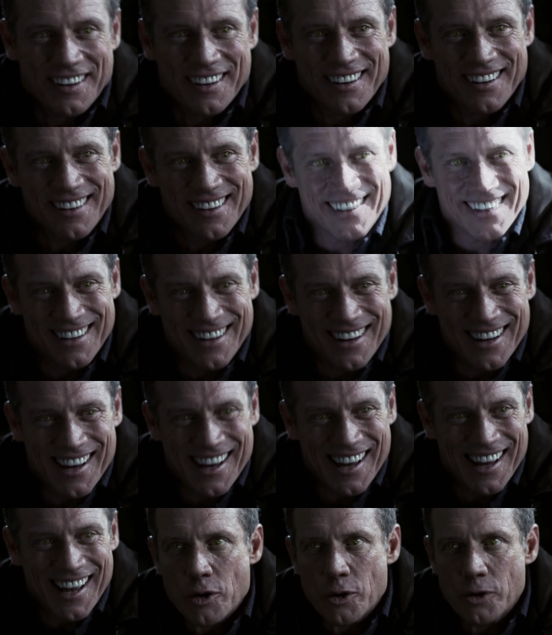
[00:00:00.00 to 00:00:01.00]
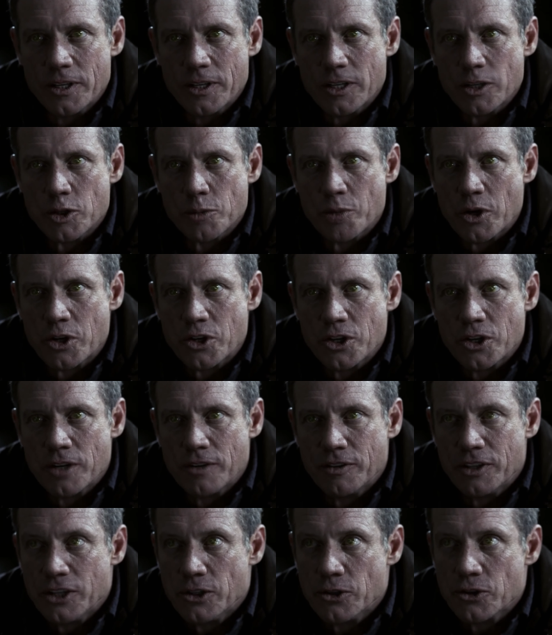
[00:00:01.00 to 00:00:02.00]
I've heard the expression, if a
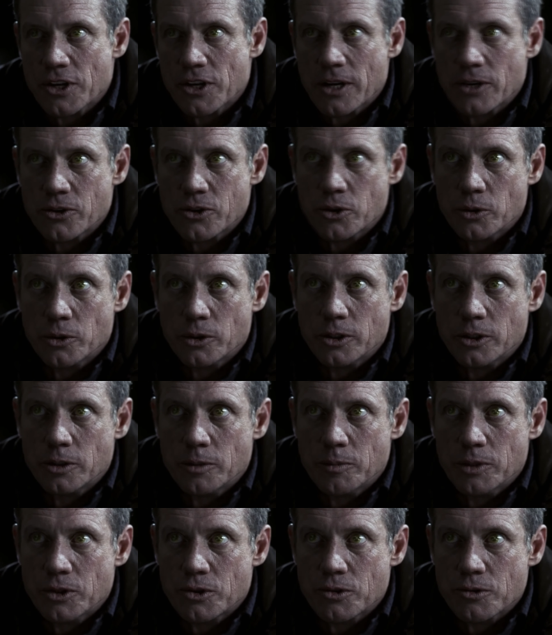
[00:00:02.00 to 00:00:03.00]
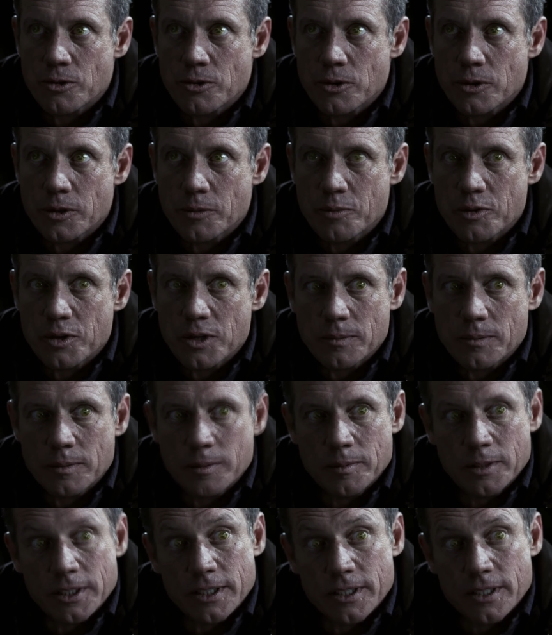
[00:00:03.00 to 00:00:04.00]
deal sounds too good to be true, it
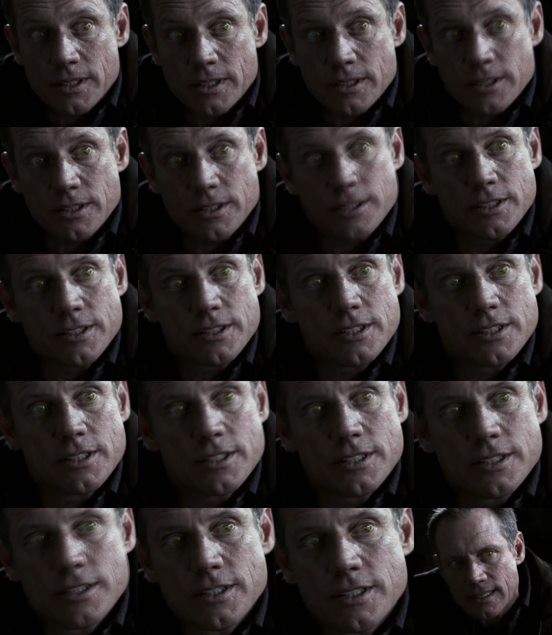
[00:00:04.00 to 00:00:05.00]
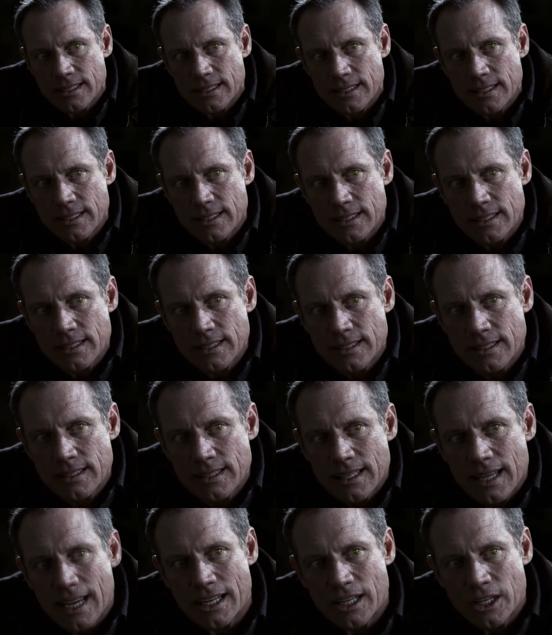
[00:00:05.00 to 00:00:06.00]
probably is.
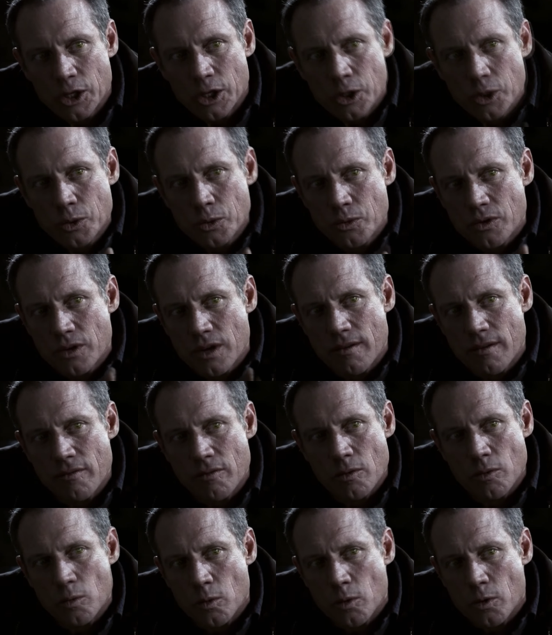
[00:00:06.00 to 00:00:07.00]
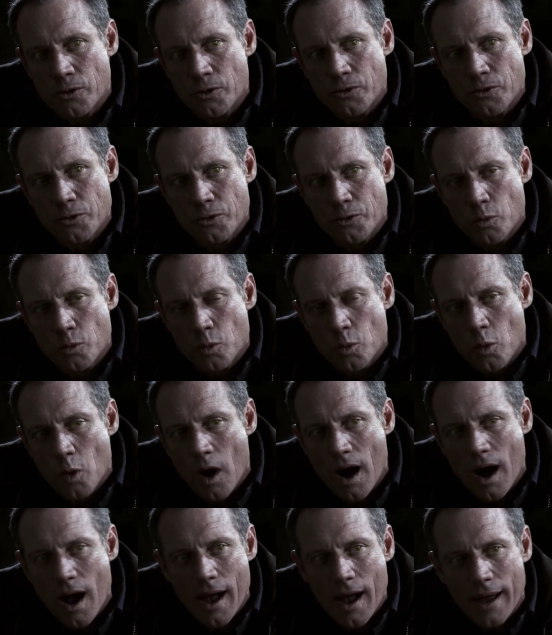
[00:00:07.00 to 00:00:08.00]
And you never wondered
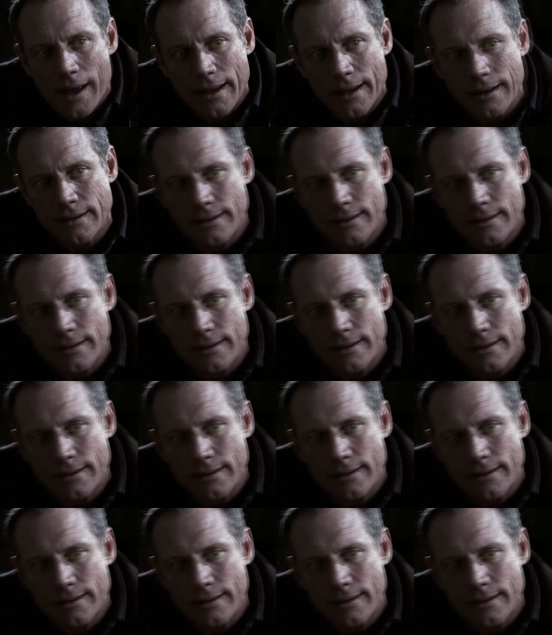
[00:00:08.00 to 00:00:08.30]
why.